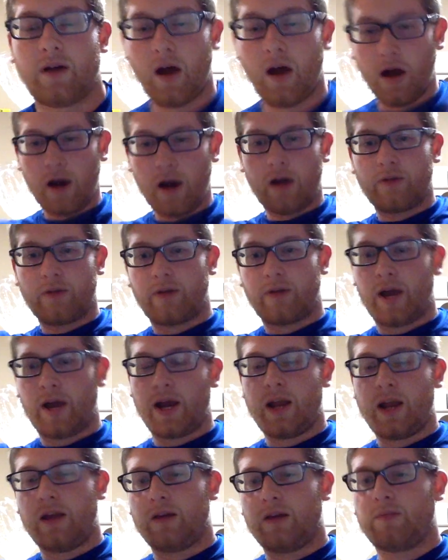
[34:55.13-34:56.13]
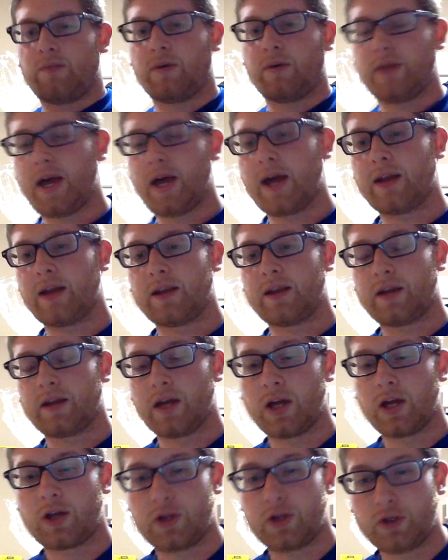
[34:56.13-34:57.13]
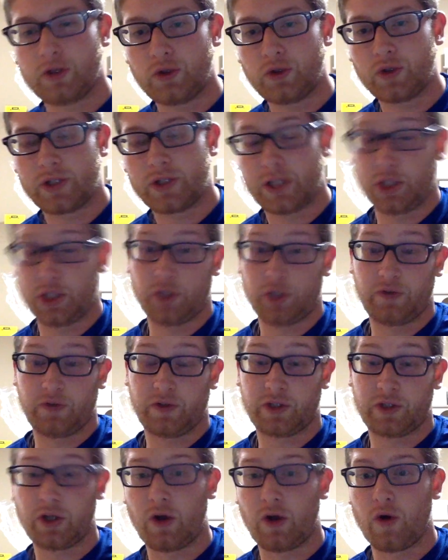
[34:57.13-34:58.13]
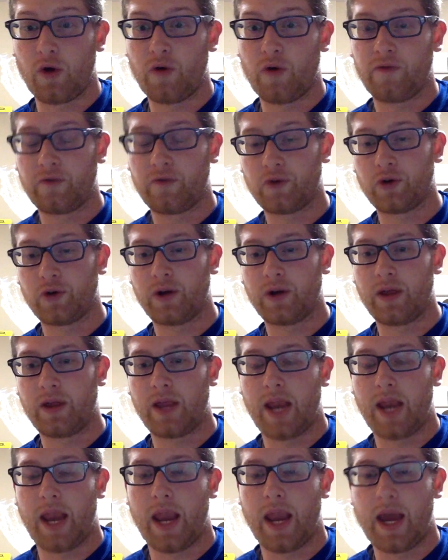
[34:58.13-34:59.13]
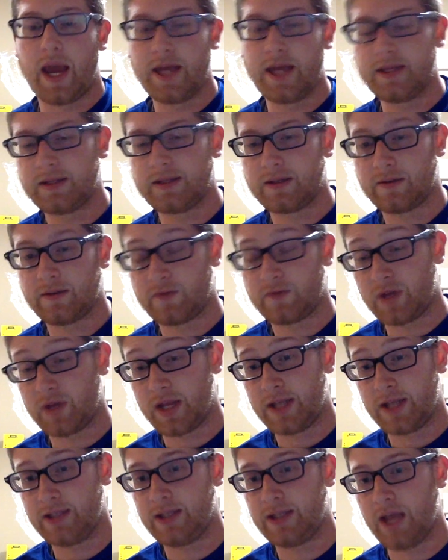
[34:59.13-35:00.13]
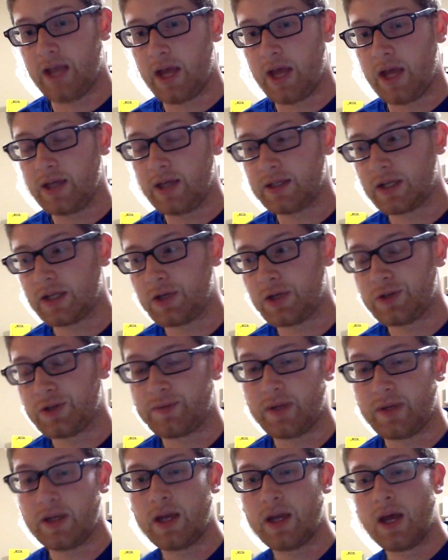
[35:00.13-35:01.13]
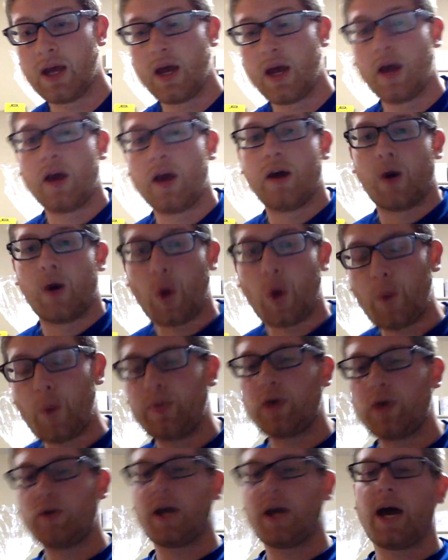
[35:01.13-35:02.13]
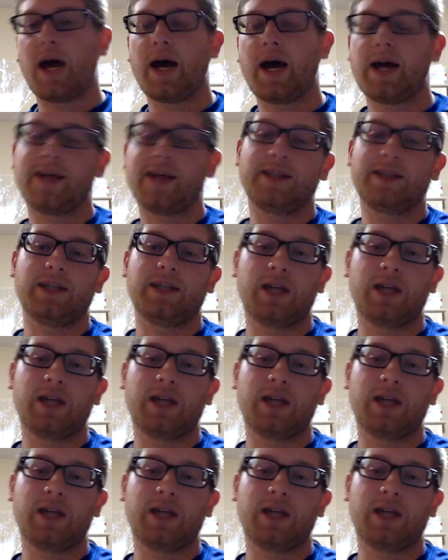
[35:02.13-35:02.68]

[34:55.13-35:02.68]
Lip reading: Alrighty, well, that concludes the show for the night, for the day, excuse me. Hope you guys